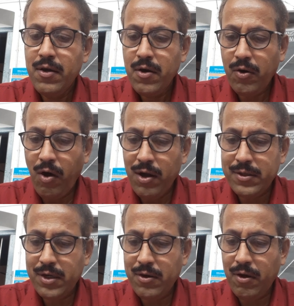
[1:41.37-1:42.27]

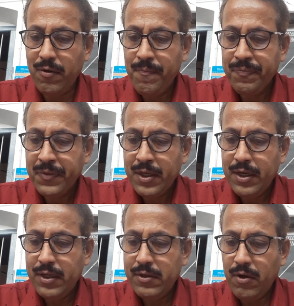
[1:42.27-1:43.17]
coils and all.
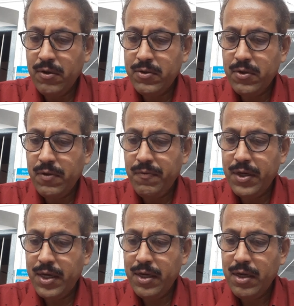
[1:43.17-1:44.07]
It is also
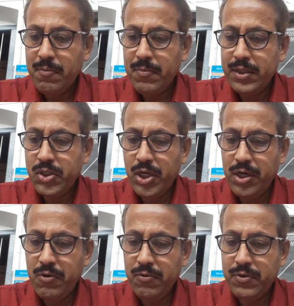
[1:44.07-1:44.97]
very much in
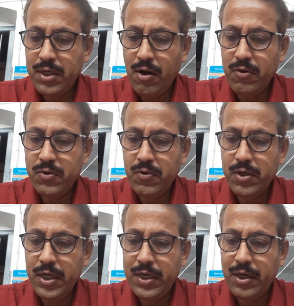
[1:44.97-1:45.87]
use in household
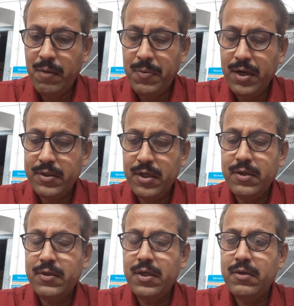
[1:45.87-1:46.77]
heating
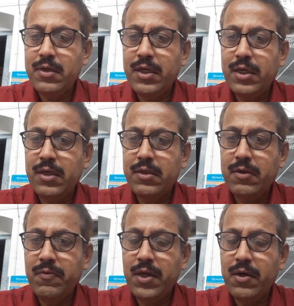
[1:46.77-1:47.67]
appliances since it is
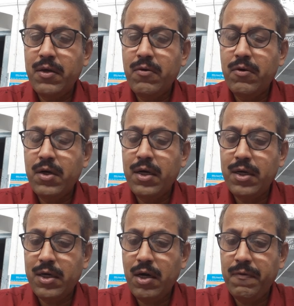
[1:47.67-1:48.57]
a very good
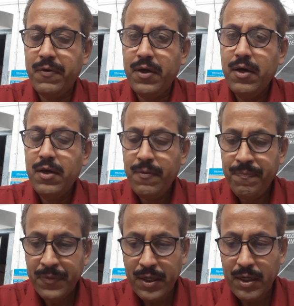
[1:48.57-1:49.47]
conductor of
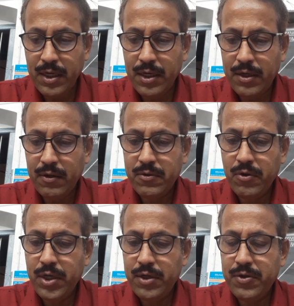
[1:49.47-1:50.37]
heat. So
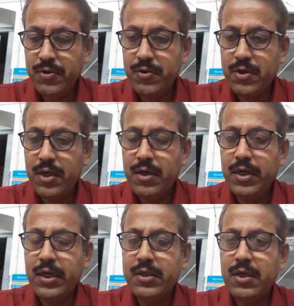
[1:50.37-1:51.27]
it is used in
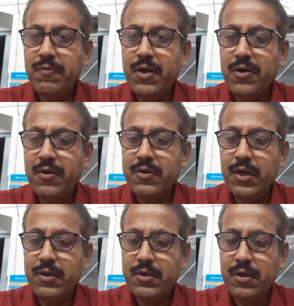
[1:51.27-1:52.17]
kitchenware
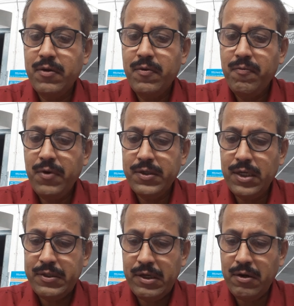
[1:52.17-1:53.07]
utensils,
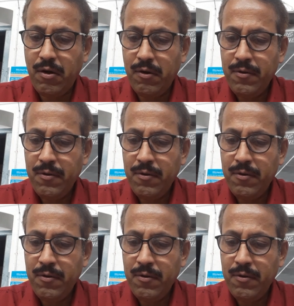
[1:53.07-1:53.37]
vessels and all.